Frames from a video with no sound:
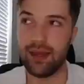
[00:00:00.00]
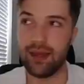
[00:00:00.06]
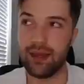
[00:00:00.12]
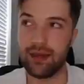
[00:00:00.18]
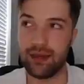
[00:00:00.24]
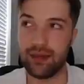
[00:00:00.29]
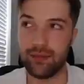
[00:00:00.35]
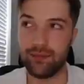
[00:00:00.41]

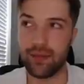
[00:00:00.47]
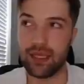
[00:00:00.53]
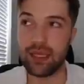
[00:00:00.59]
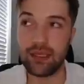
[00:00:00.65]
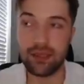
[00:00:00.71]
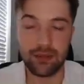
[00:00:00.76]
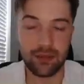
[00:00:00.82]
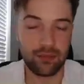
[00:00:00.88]
and
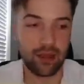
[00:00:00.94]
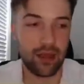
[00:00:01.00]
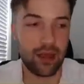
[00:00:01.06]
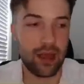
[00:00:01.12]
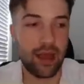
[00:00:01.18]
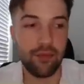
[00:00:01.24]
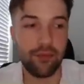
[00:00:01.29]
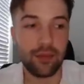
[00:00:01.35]
he's
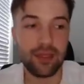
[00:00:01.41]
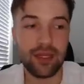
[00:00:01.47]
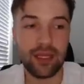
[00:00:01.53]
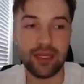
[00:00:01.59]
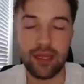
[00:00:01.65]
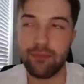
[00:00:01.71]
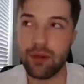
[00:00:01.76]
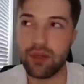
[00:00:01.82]

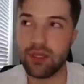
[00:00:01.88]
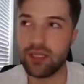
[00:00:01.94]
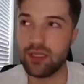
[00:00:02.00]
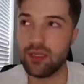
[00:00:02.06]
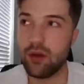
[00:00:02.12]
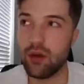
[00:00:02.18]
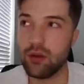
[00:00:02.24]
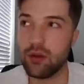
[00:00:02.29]
everything that
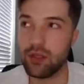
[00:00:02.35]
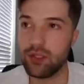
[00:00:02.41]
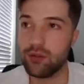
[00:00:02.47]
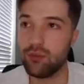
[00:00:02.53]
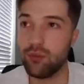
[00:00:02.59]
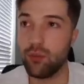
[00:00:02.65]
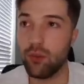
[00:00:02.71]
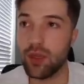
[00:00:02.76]
Boston
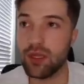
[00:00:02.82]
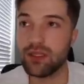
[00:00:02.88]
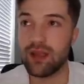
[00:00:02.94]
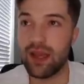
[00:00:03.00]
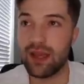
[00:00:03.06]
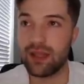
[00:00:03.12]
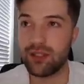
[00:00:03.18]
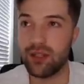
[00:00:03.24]
College
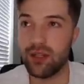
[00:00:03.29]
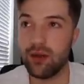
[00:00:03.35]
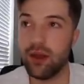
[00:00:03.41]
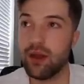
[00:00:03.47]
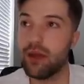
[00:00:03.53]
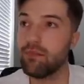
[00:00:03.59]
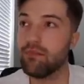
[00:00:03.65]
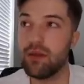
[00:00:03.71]
was last
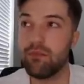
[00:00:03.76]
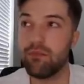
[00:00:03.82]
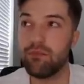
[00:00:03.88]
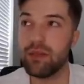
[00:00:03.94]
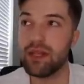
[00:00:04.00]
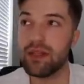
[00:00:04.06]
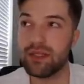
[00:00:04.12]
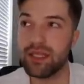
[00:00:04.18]
year. I mean,
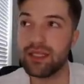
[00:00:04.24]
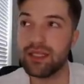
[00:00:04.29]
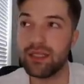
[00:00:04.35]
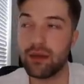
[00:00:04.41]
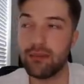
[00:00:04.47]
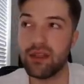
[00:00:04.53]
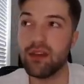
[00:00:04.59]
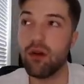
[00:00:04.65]
BC's
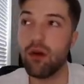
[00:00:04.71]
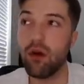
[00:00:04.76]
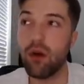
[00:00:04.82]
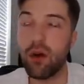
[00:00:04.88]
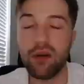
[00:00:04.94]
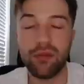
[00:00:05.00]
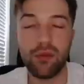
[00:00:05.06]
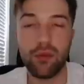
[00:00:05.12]
going to be
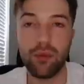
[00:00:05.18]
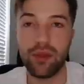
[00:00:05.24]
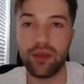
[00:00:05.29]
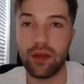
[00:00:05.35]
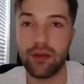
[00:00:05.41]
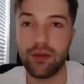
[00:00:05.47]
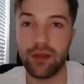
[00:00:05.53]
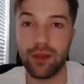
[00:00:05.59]
awful
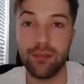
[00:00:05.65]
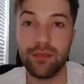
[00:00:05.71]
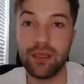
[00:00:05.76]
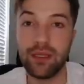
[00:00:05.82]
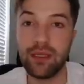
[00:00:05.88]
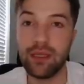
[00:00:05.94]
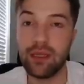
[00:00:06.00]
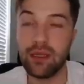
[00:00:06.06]
without him.
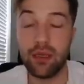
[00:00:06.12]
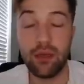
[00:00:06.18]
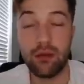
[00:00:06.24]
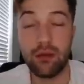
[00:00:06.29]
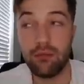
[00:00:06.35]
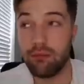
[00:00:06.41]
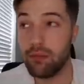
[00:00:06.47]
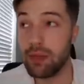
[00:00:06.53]

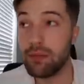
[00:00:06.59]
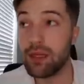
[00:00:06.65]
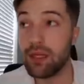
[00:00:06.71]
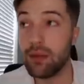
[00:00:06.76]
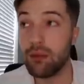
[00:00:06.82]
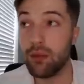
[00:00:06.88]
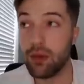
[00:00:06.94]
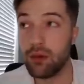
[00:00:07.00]
Maybe
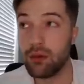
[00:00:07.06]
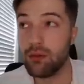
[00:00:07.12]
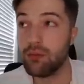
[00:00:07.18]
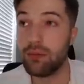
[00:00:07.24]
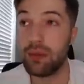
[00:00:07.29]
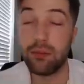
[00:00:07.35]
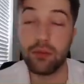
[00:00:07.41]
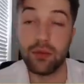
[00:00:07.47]
they
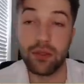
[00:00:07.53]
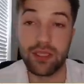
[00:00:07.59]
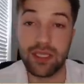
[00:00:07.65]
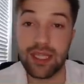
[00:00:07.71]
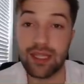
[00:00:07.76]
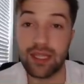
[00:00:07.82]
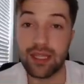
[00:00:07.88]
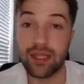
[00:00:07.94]
won't. Maybe we'll
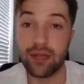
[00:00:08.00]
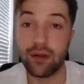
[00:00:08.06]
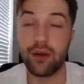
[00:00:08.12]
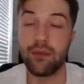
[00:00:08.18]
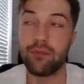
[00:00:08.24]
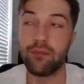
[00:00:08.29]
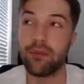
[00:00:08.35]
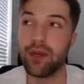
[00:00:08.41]
see that they
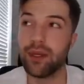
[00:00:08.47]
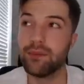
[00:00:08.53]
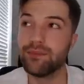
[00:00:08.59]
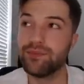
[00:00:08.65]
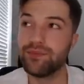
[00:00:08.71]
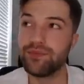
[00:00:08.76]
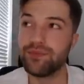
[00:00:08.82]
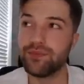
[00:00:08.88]
aren't. But